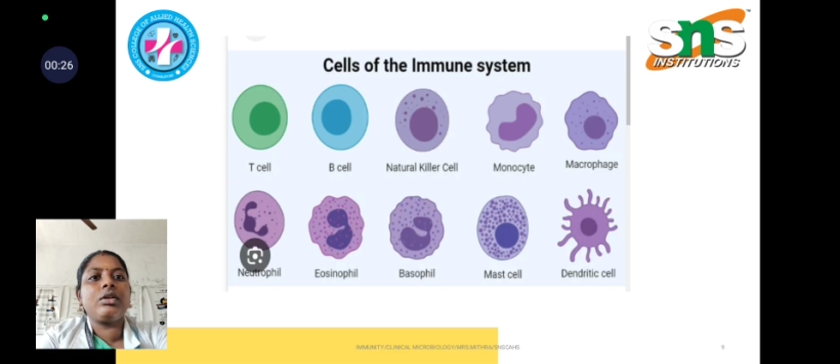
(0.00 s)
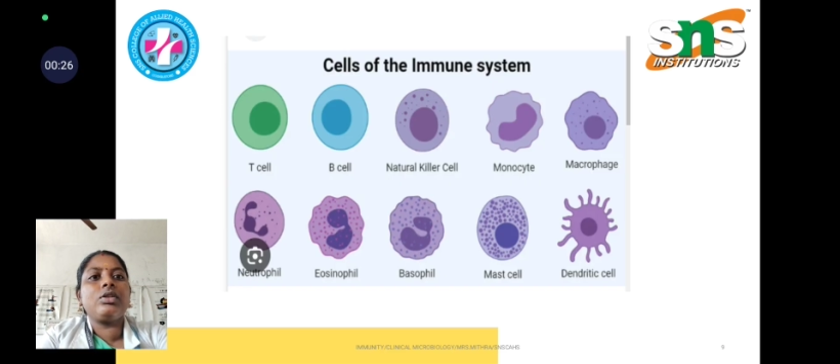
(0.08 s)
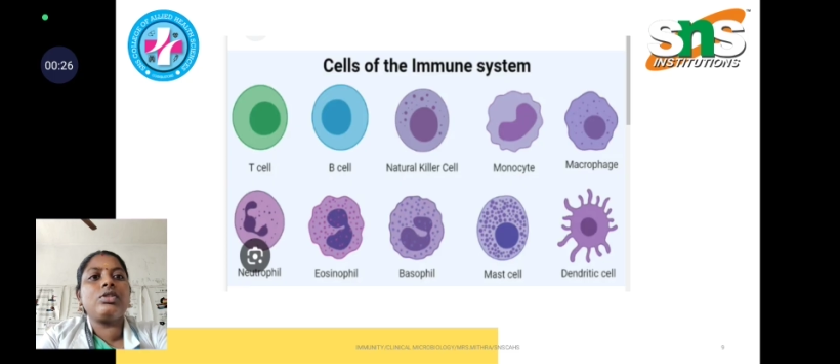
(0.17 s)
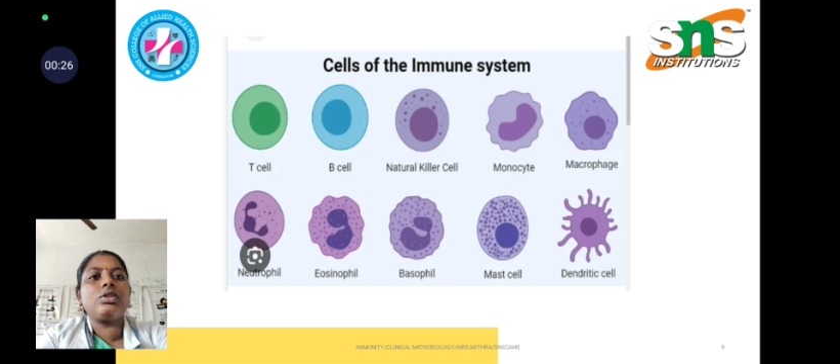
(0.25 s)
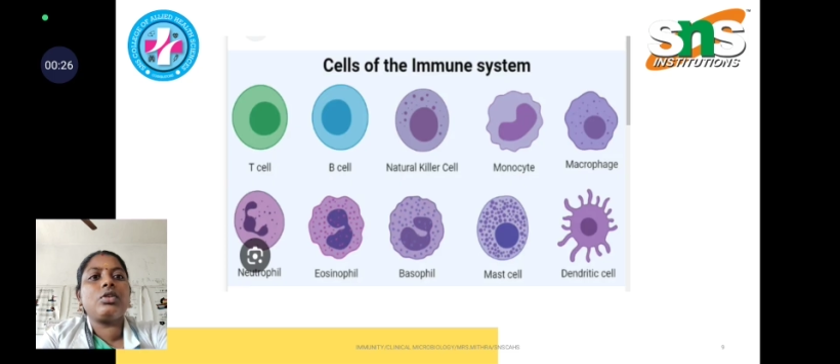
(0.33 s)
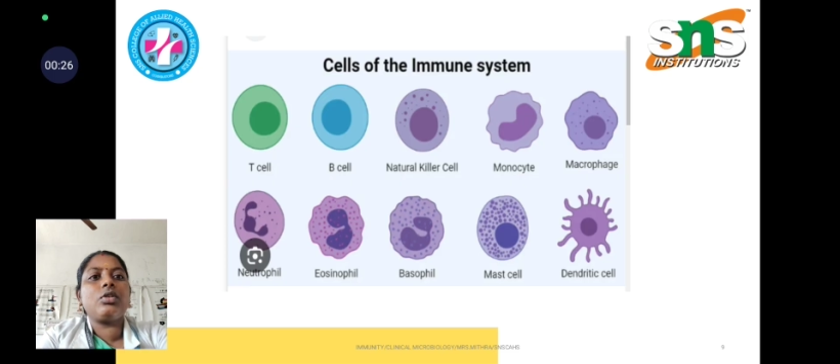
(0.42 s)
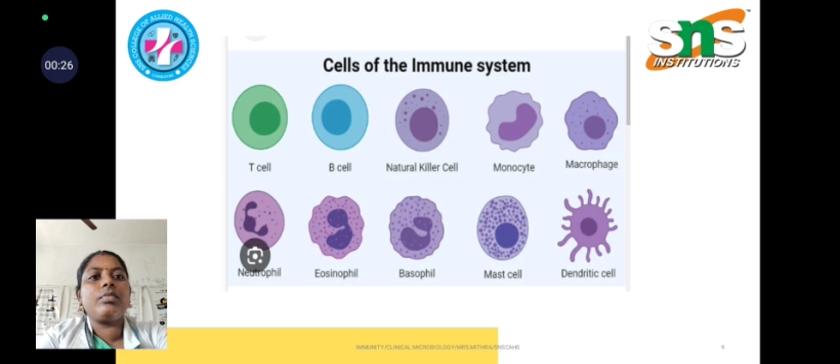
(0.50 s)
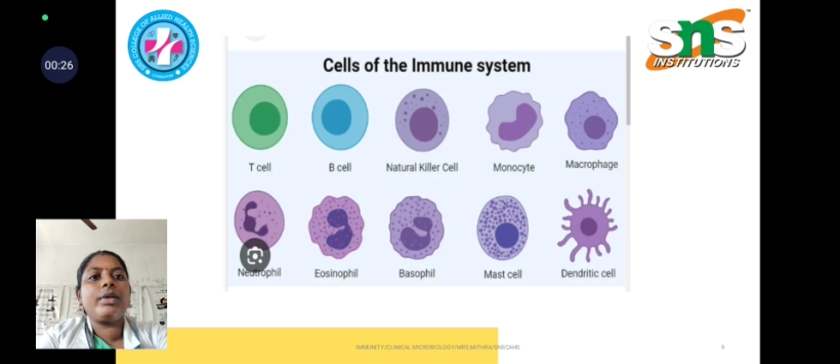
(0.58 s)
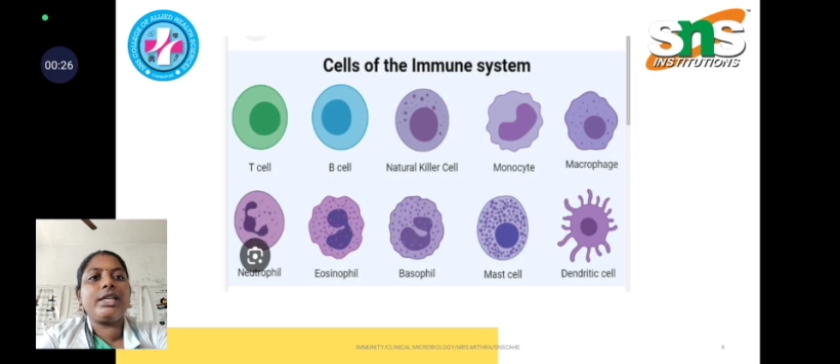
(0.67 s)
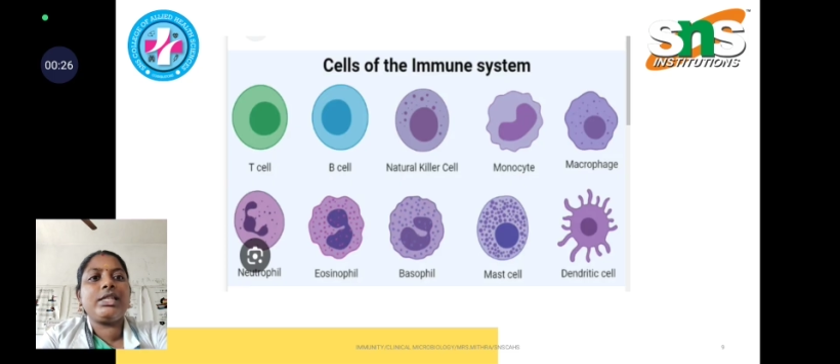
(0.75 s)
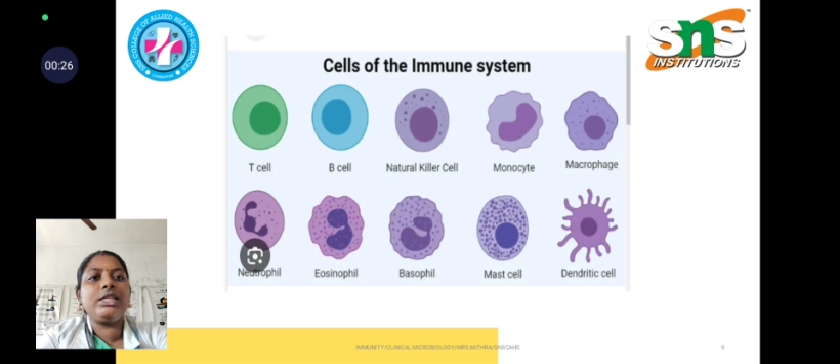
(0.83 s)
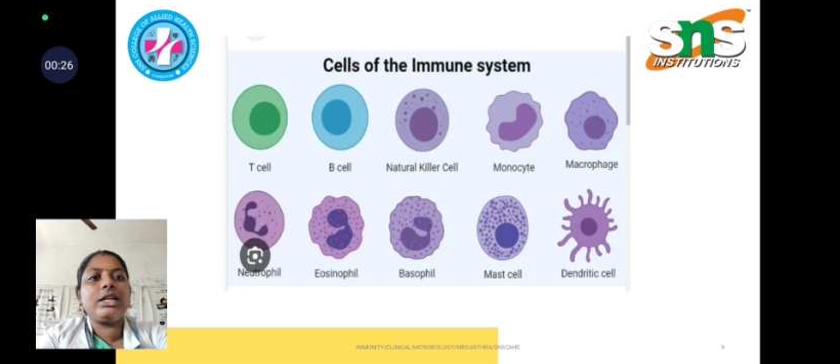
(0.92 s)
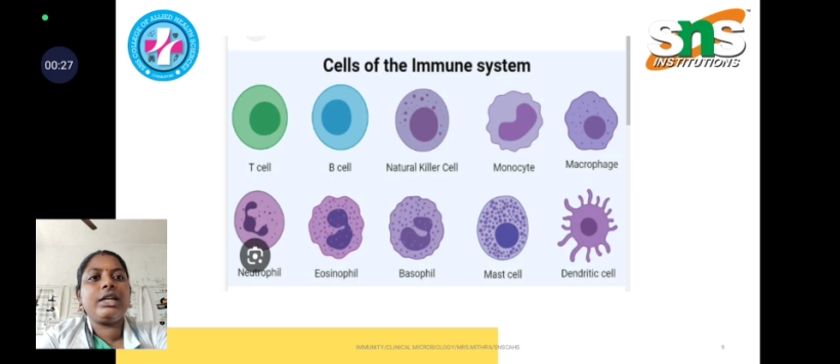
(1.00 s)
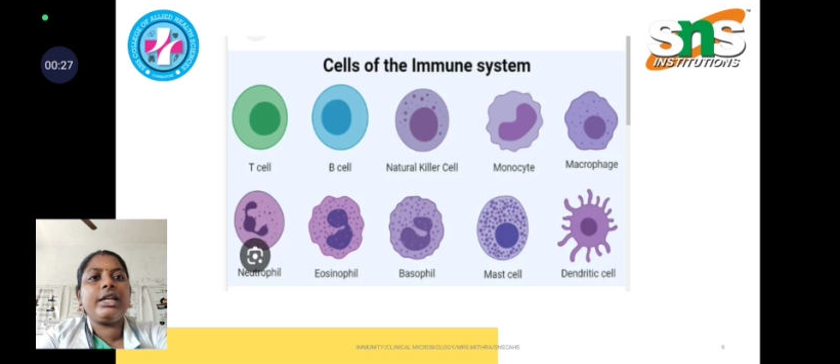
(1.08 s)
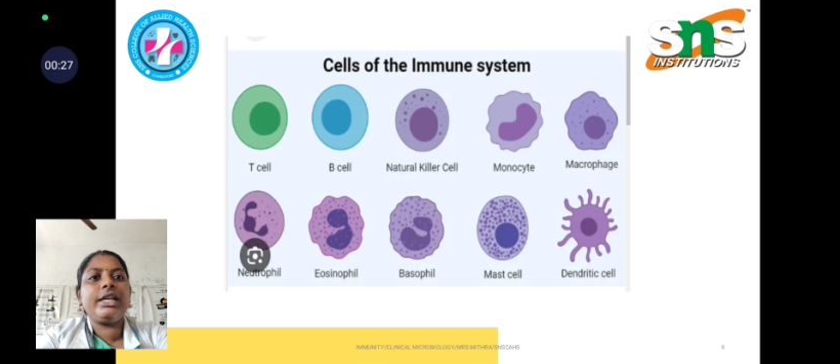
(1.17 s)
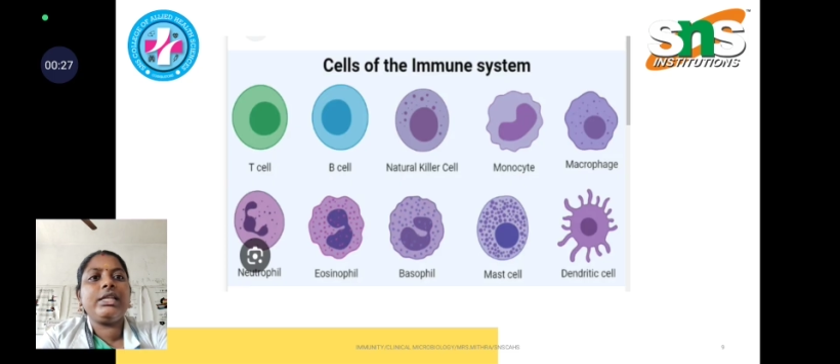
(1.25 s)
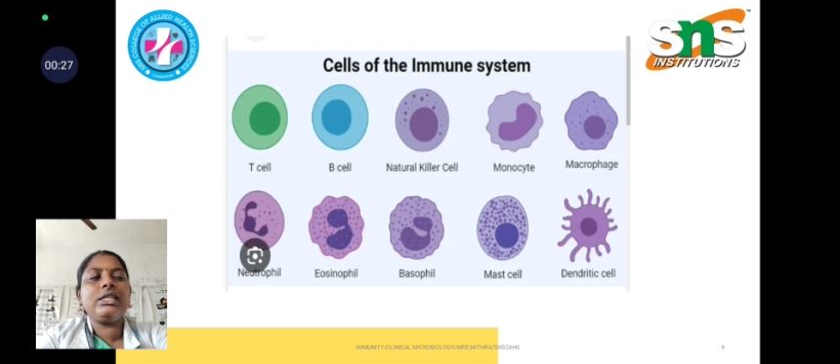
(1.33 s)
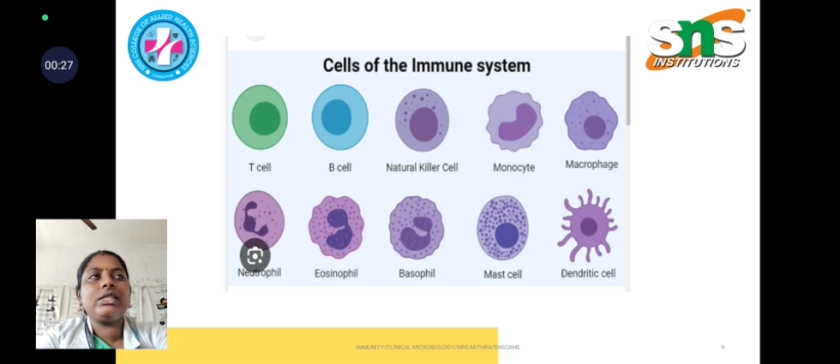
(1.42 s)
So
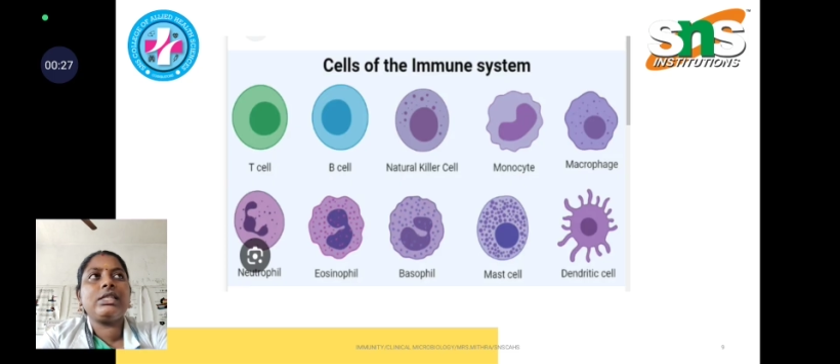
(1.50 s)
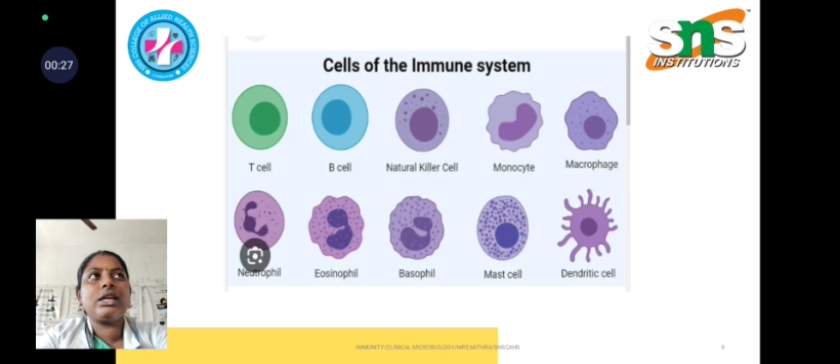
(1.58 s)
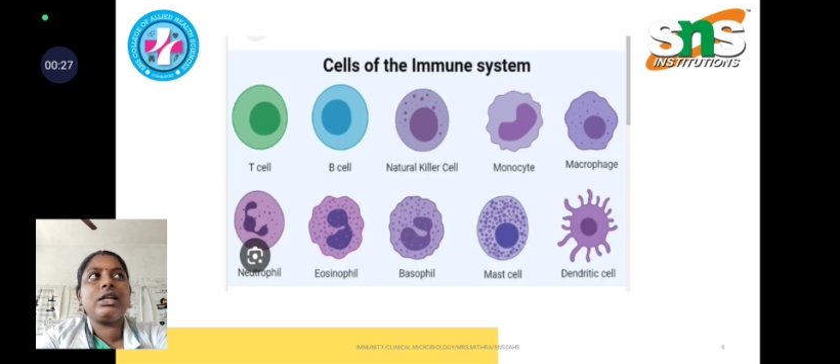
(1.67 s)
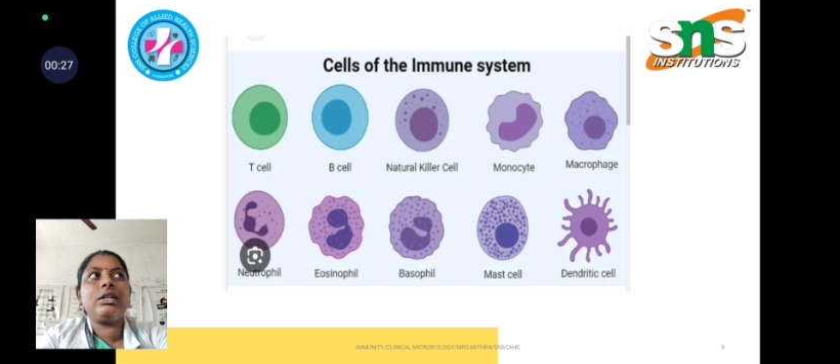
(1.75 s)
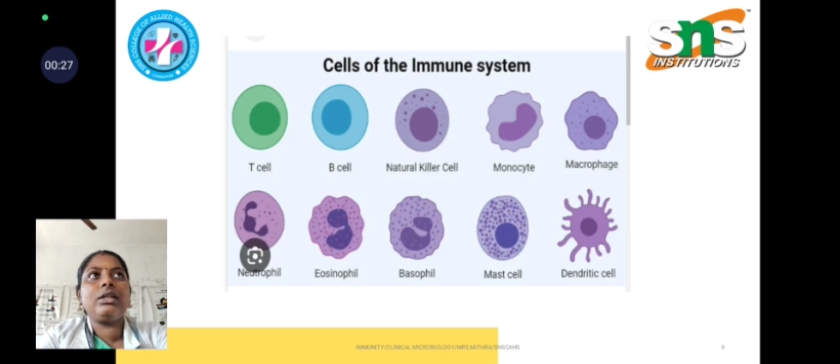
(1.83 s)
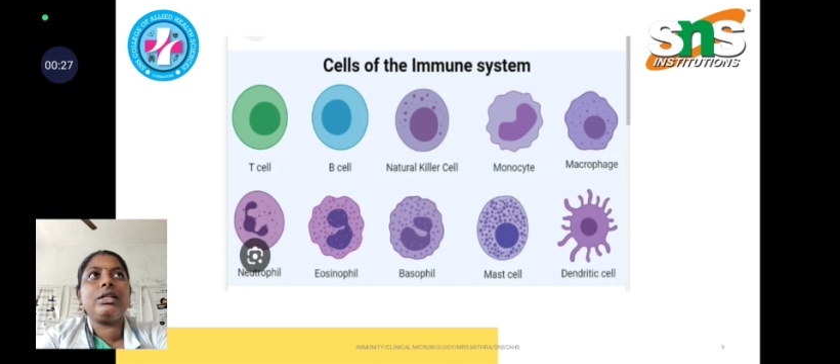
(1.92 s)
basically cell